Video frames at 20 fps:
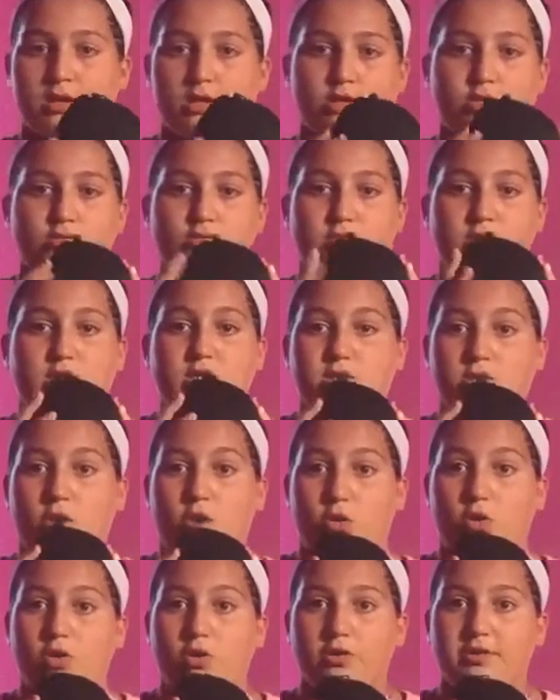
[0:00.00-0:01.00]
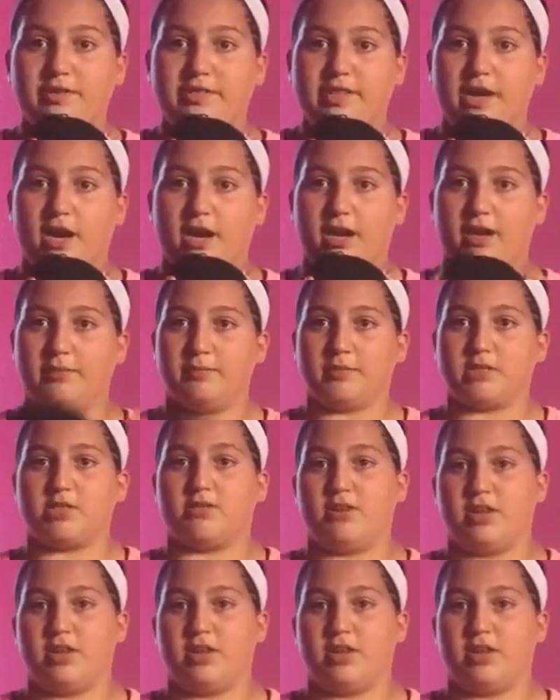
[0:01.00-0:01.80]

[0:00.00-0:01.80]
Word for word: use these all the time, so